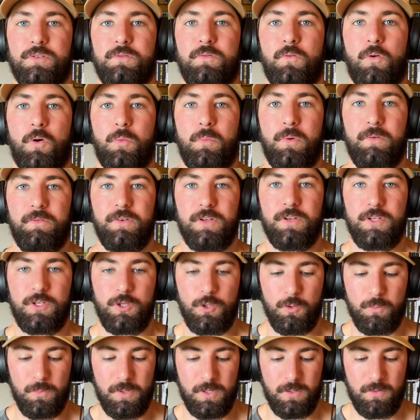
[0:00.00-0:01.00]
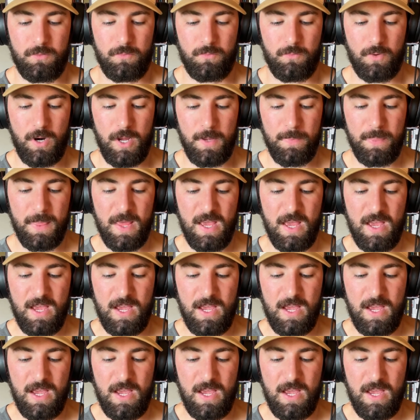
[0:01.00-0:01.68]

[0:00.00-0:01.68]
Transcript: form of a human, right?